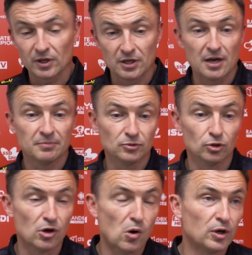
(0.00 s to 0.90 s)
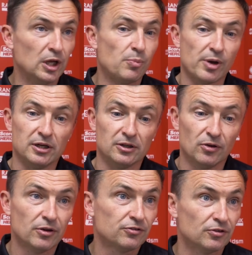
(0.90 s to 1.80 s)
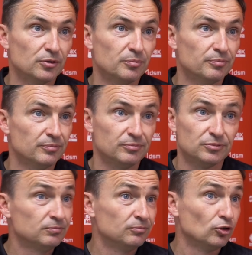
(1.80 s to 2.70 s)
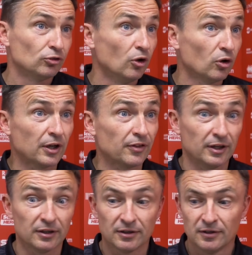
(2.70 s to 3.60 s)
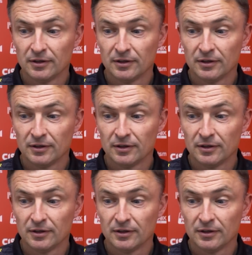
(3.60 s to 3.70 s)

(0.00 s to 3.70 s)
good goalkeeping, and others through just luck, I think.